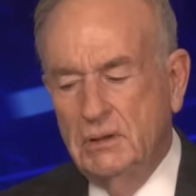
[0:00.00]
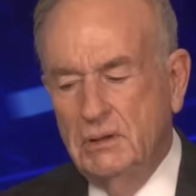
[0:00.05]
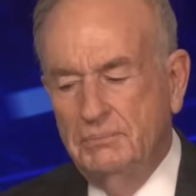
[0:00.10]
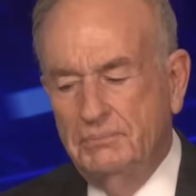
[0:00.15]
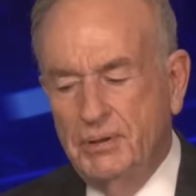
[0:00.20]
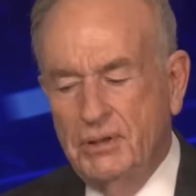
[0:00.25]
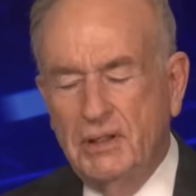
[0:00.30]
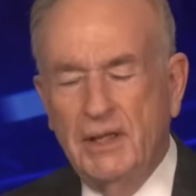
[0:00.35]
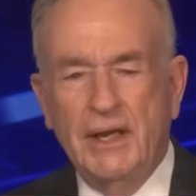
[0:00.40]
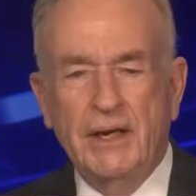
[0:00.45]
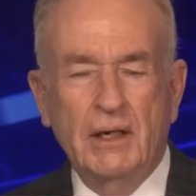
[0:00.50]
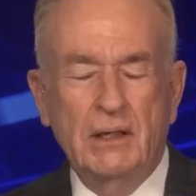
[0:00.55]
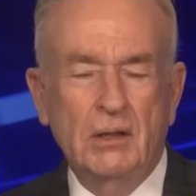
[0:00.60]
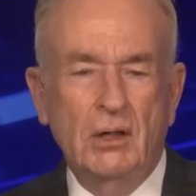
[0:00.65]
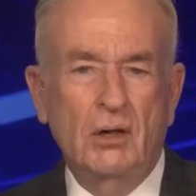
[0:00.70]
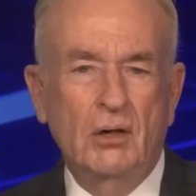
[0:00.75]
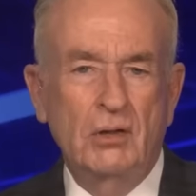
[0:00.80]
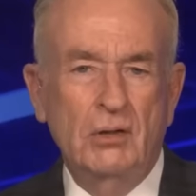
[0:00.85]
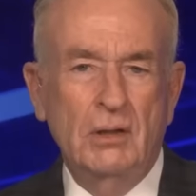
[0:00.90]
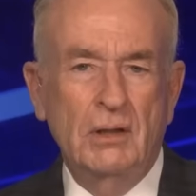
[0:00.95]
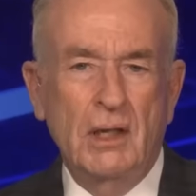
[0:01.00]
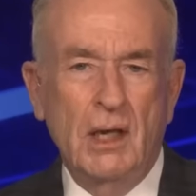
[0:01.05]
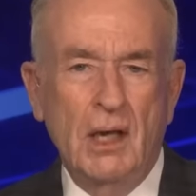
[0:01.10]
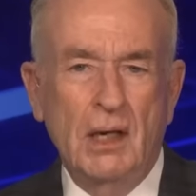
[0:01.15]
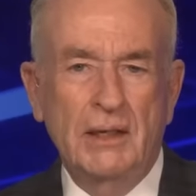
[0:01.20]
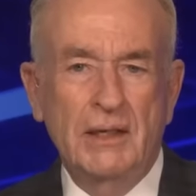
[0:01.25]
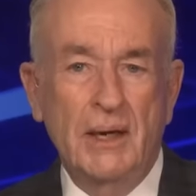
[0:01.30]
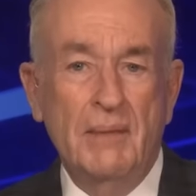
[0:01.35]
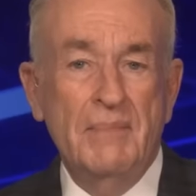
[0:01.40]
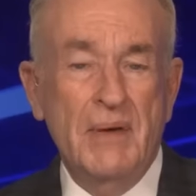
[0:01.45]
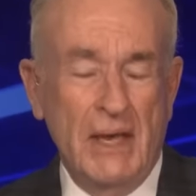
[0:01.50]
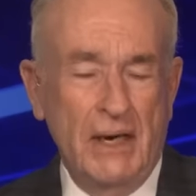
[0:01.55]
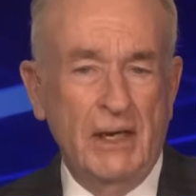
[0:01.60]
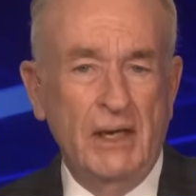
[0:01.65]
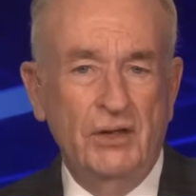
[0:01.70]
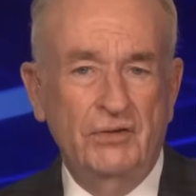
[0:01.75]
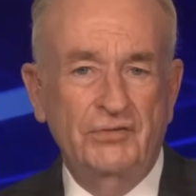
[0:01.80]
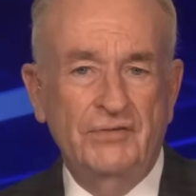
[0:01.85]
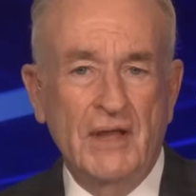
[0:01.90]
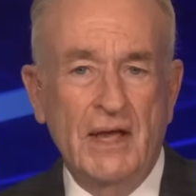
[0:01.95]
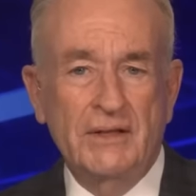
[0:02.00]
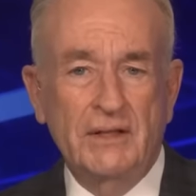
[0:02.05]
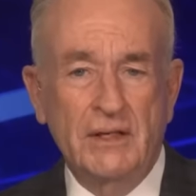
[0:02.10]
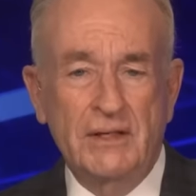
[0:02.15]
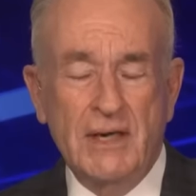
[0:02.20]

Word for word: political uh, committees that the